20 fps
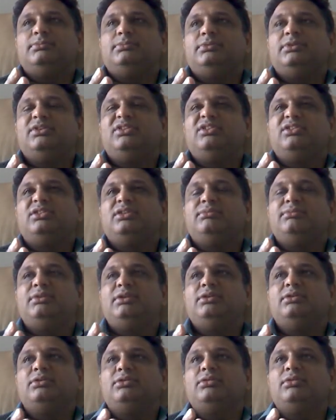this is
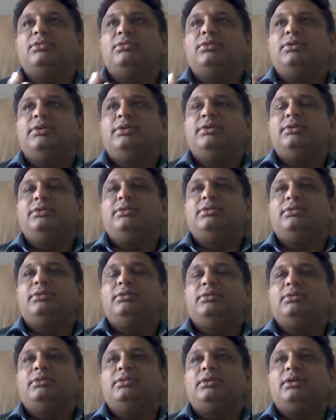something. So
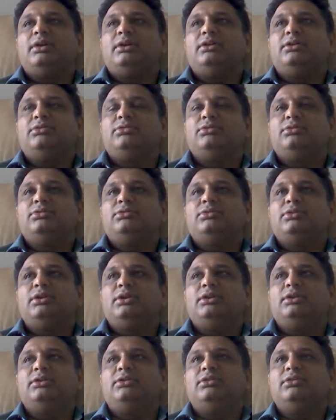I just want to
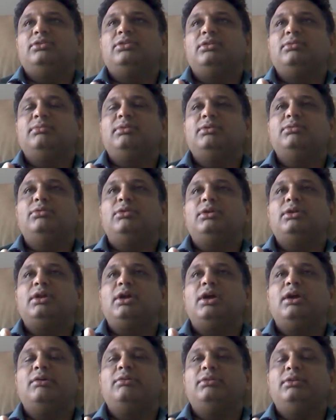tell this is something what I
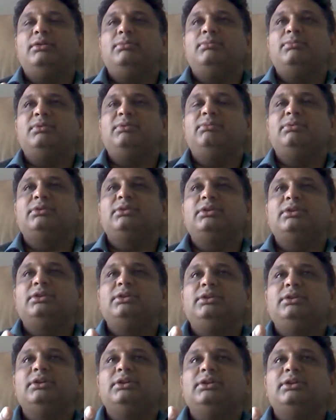have implemented
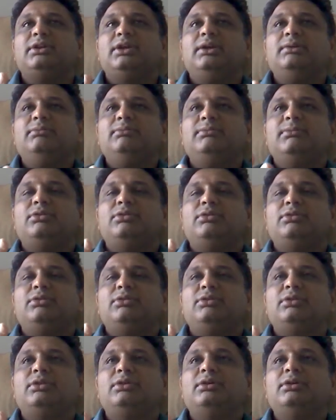real time based
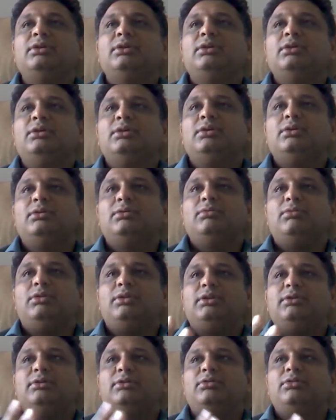on the
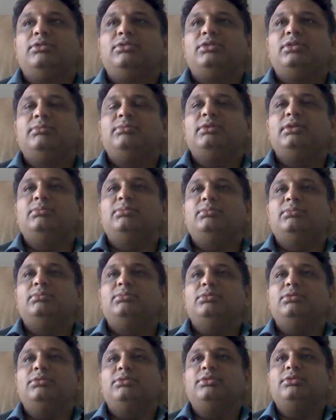whatever concept there in the
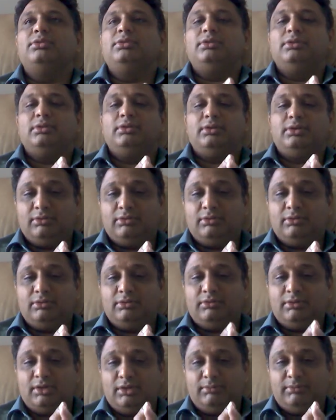books. Thank
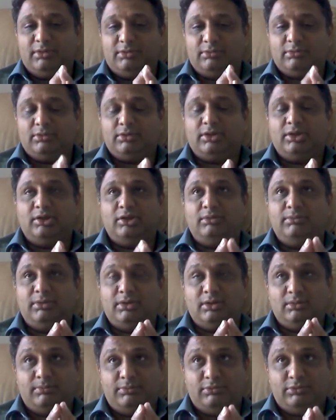you very much for giving me
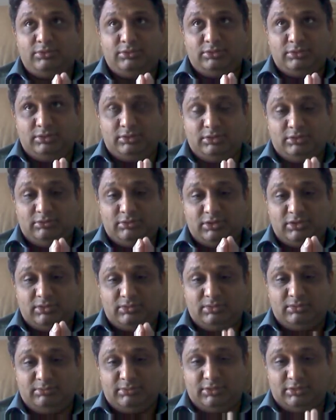an opportunity to
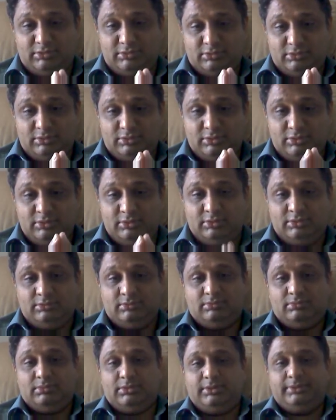explain my thoughts.
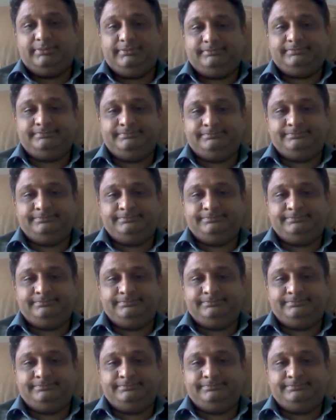Bye.